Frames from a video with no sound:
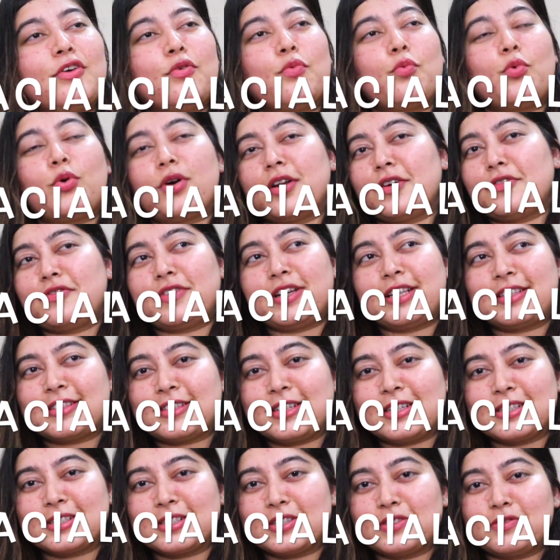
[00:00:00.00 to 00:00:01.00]
what are
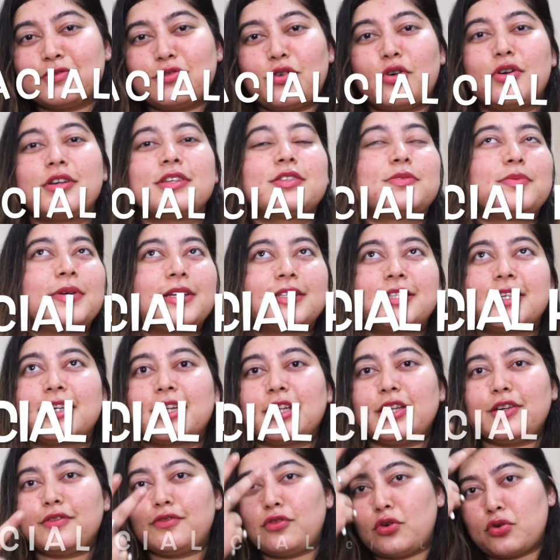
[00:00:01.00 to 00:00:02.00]
face razors for? It's
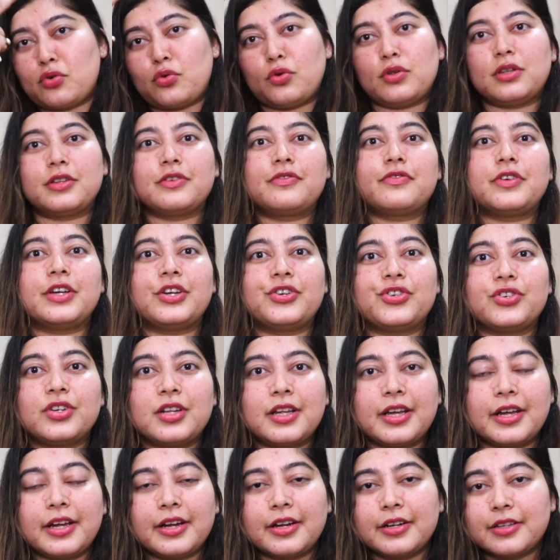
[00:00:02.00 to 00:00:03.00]
basically for all the facial
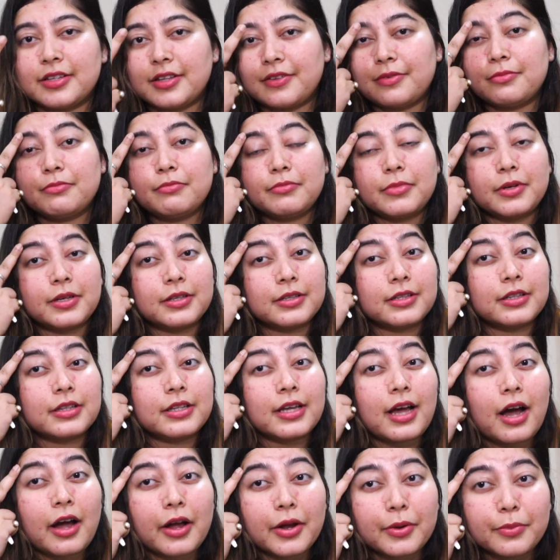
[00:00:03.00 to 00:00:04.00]
hair in
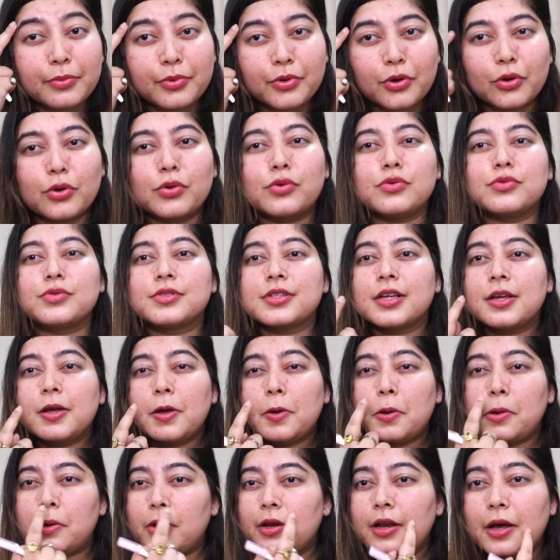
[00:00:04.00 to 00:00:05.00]
the eyebrows
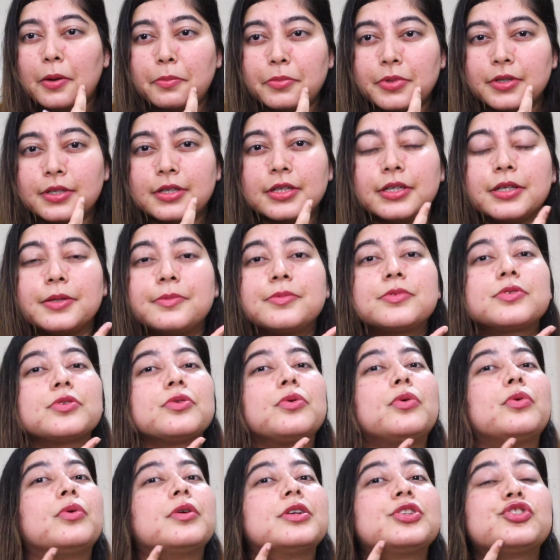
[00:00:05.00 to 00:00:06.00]
or upper lips
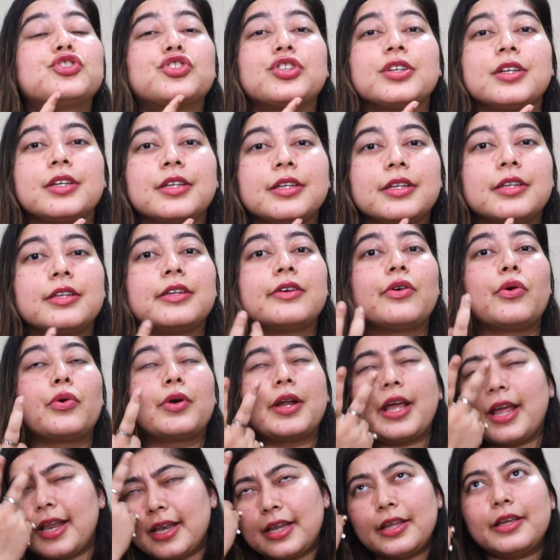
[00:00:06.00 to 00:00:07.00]
or chin
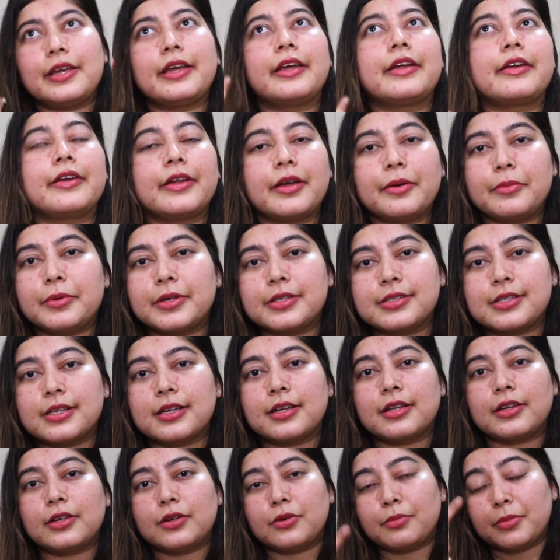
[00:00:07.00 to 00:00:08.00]
or any area,
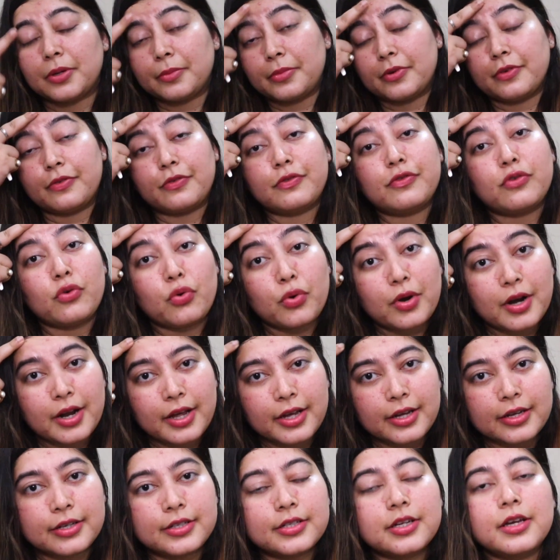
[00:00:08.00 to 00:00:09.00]
basically. Maybe
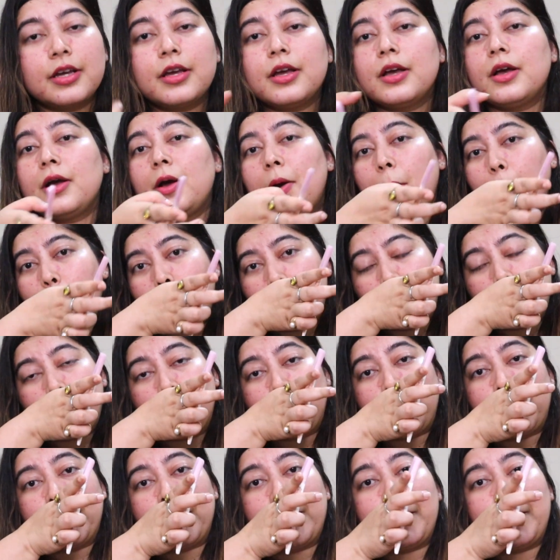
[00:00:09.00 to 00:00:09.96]
forehead, or